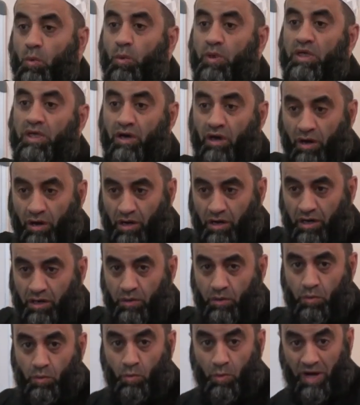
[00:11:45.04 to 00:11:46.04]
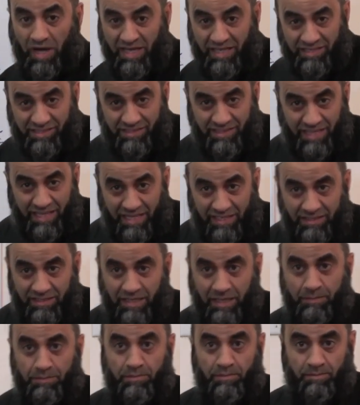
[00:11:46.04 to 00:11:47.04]
we are. Why is
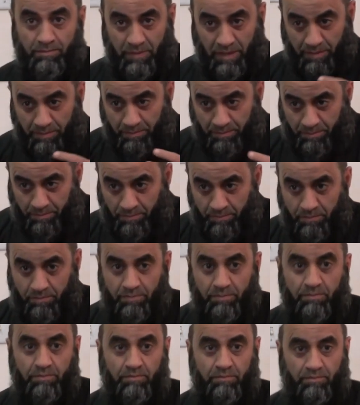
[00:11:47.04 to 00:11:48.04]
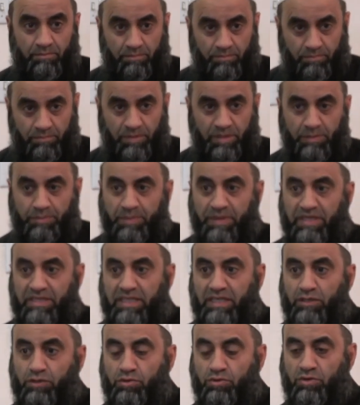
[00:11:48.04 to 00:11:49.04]
that? I'm
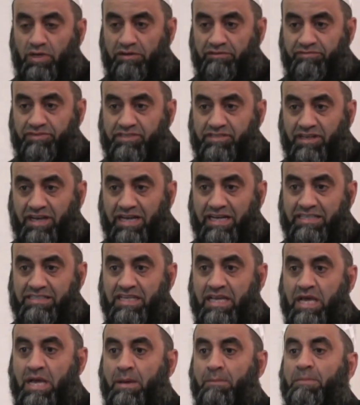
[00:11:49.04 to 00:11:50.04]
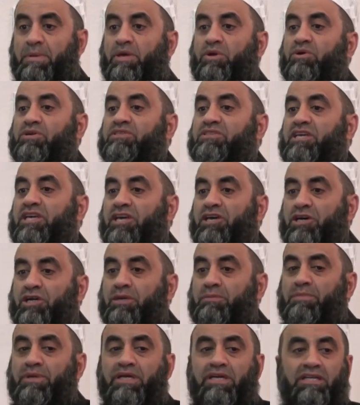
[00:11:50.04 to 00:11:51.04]
repeating to emphasize, because
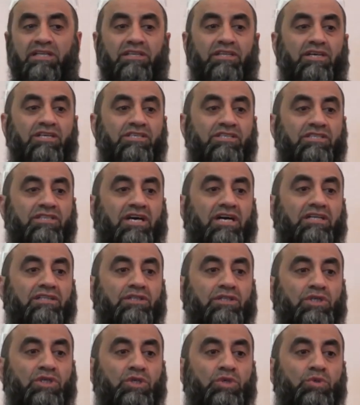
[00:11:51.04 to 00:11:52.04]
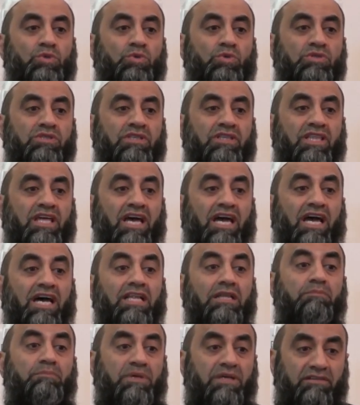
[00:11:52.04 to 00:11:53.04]
Arabic does not use the
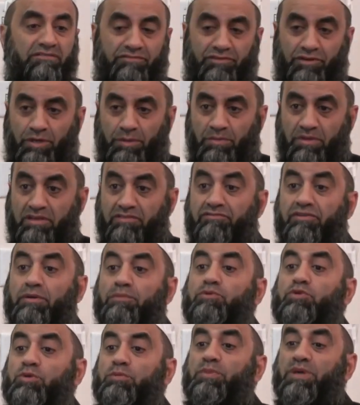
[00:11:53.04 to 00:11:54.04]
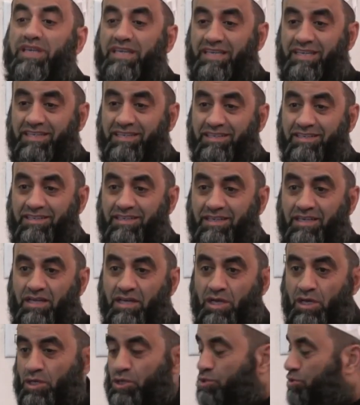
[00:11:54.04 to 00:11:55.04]
helping verb, the verb to be.
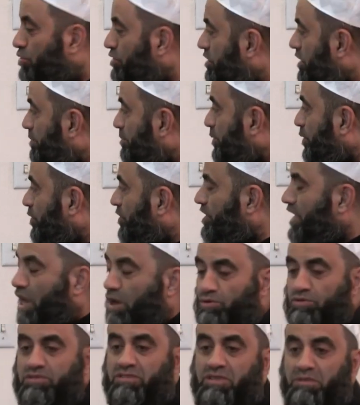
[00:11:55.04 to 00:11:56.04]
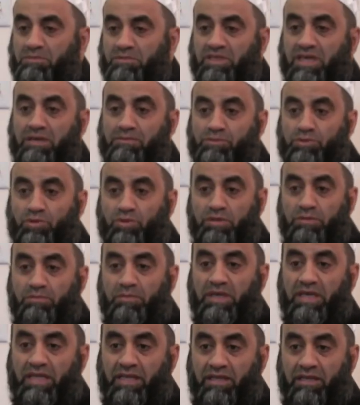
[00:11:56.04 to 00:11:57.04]
So the pronoun sometimes could
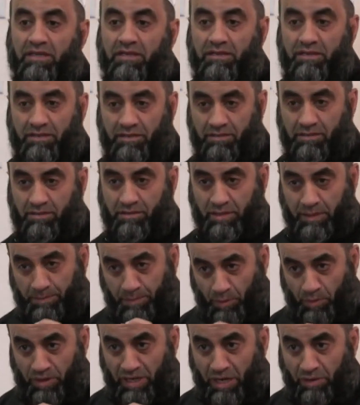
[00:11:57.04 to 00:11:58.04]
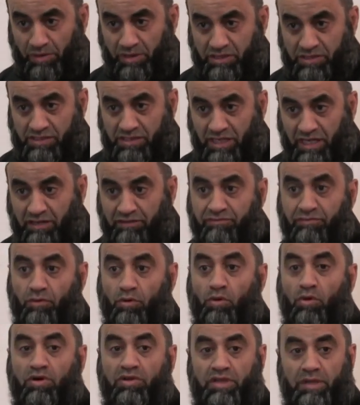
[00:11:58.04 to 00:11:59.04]
mean the pronoun
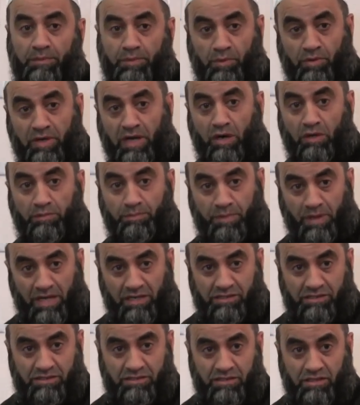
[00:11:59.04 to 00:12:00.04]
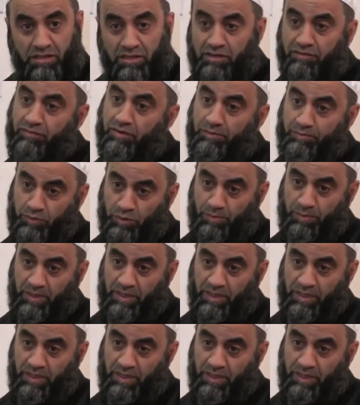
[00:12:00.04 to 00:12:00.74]
itself or the pronoun plus the verb to